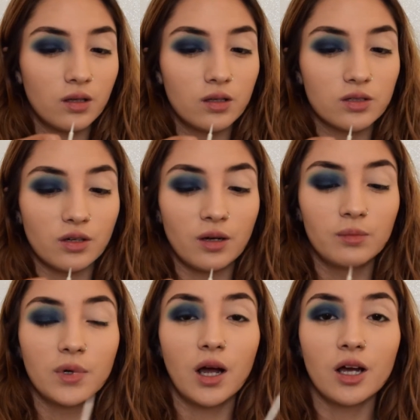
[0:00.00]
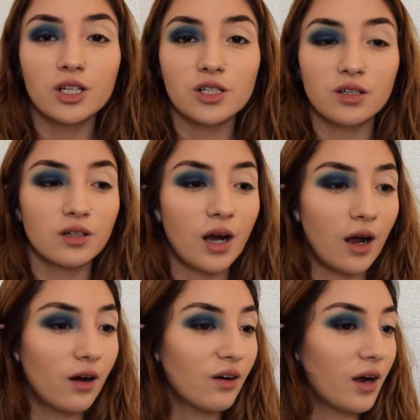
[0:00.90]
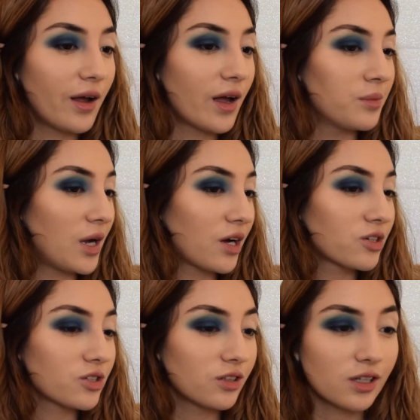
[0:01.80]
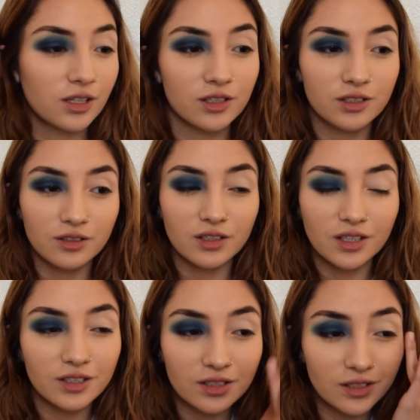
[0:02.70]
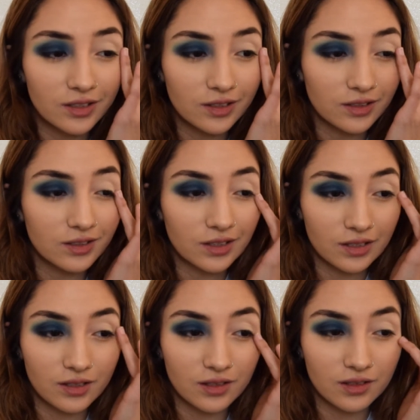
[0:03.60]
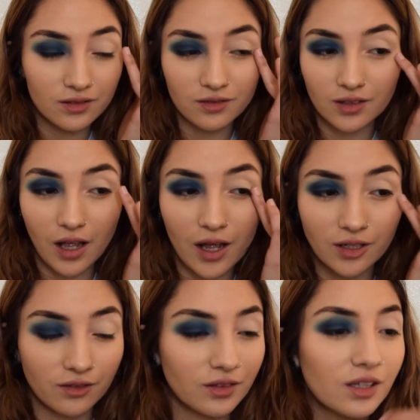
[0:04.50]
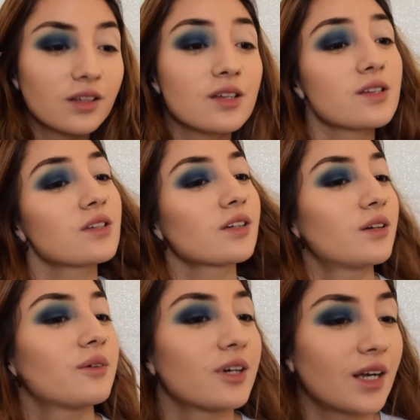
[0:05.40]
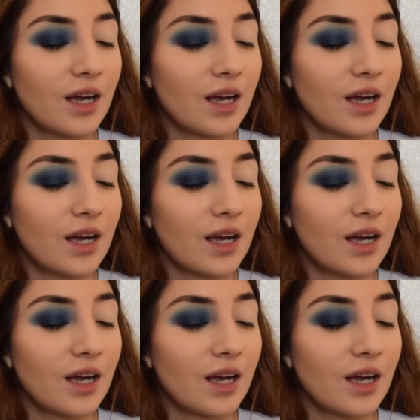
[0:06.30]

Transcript: So I'm not sure how I am actually going to do this, because I don't think this is going to work